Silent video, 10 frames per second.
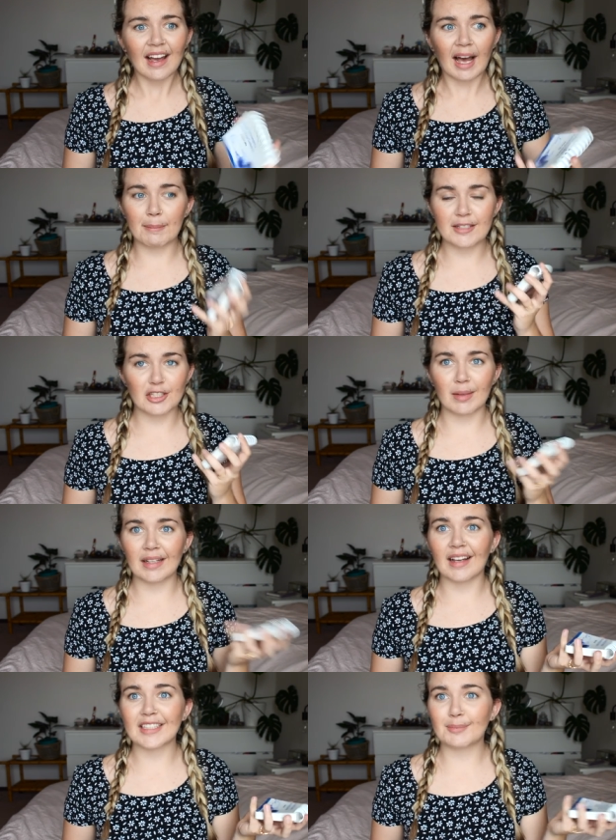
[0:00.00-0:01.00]
Up until my
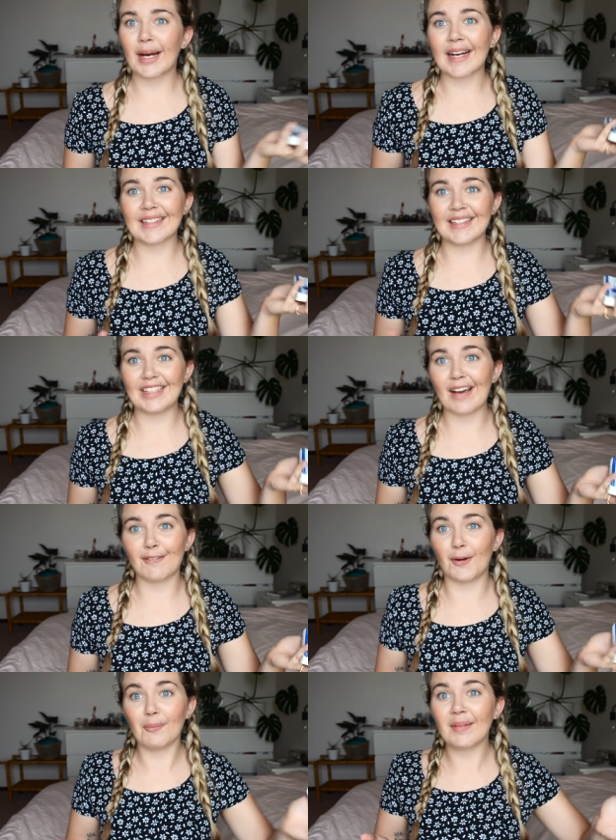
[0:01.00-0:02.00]
last prac I didn't have
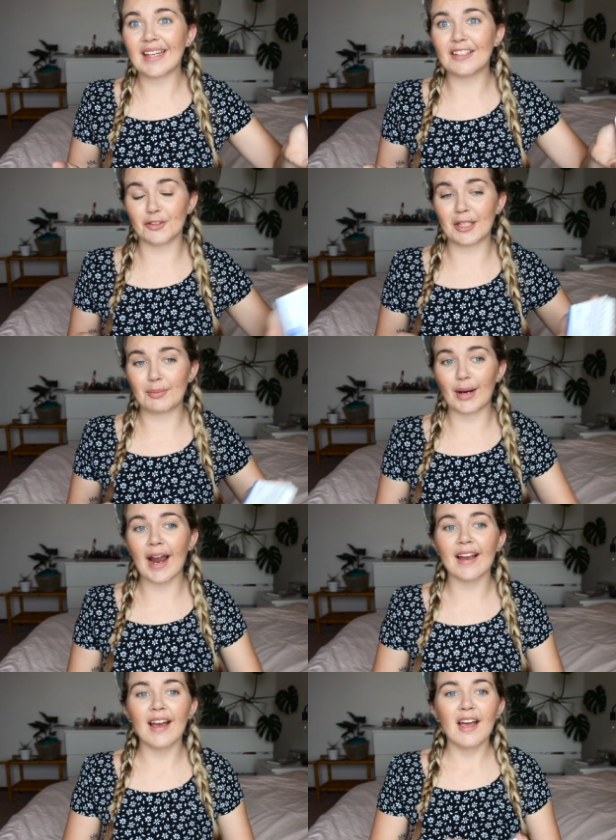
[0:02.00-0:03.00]
it on me during
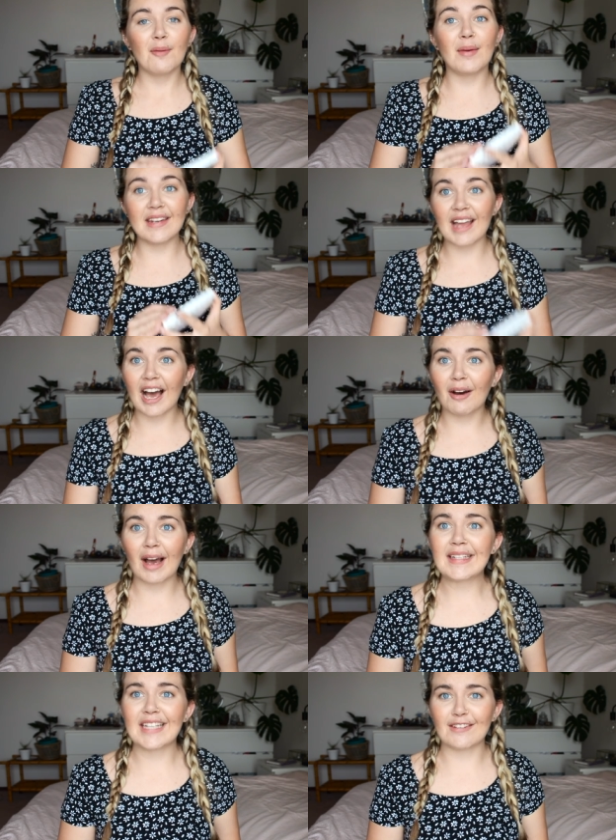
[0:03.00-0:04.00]
prac but now
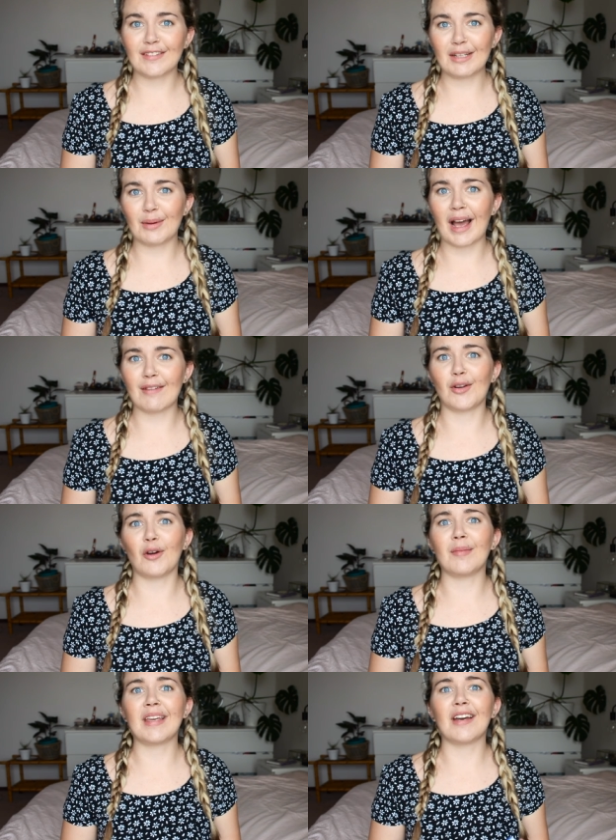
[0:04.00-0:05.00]
I definitely will have it
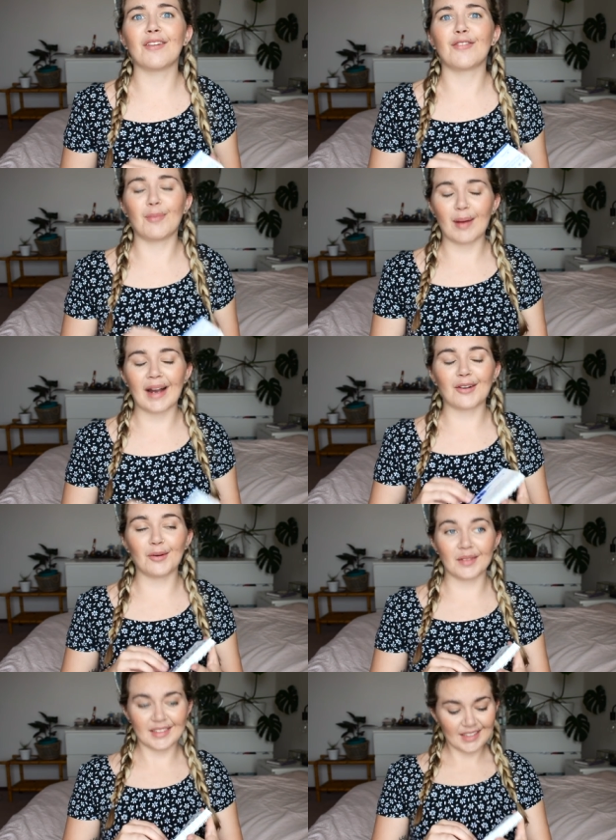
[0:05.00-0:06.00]
on me for prac
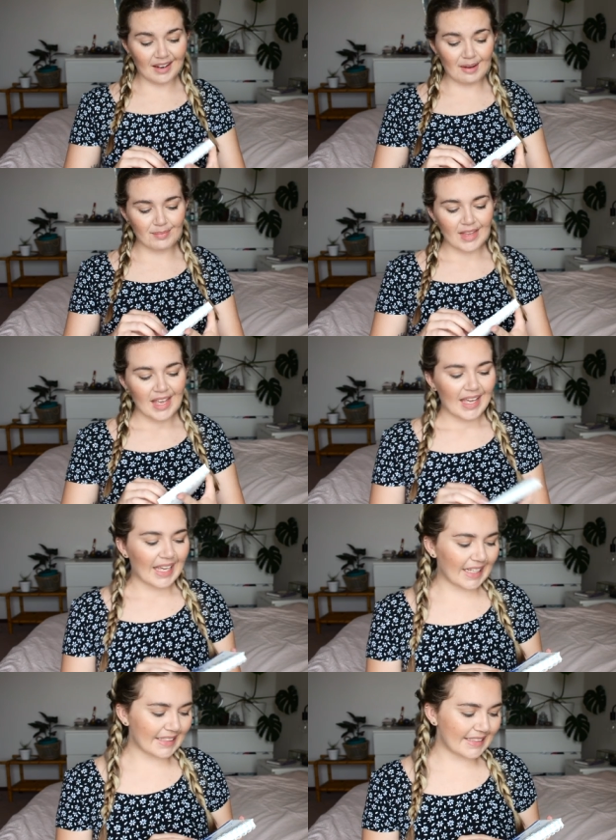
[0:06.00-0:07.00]
all the time.
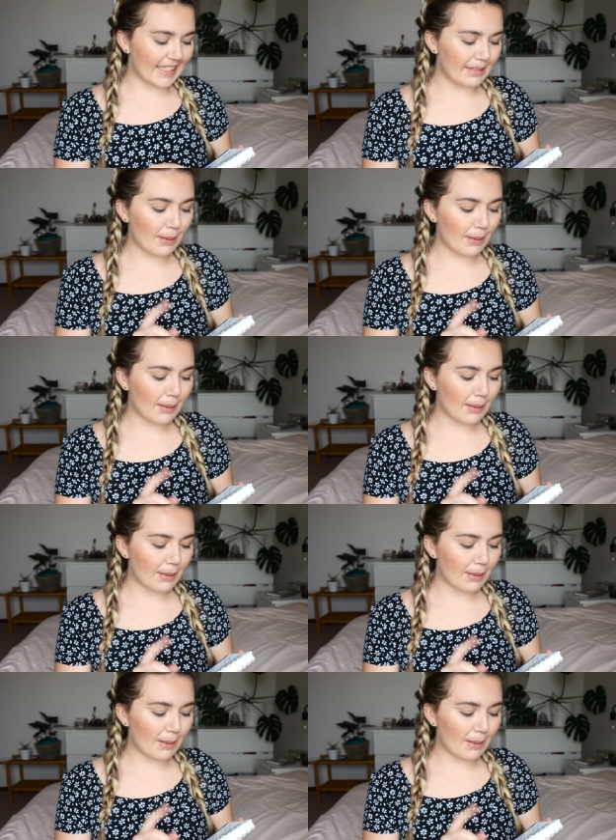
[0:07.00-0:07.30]
It's the